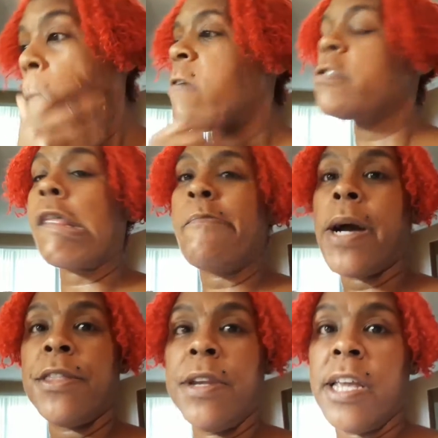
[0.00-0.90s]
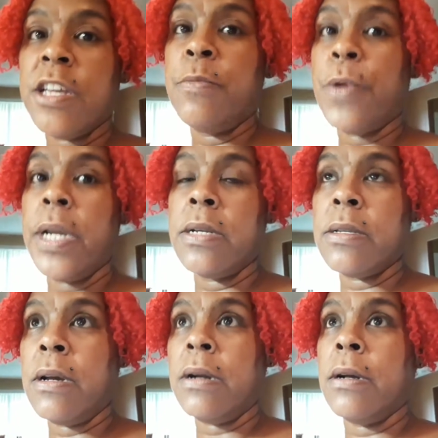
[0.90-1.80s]
I was going to buy the Naked
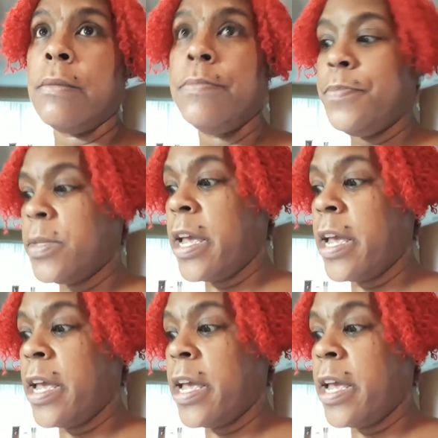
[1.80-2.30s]
brand. Um,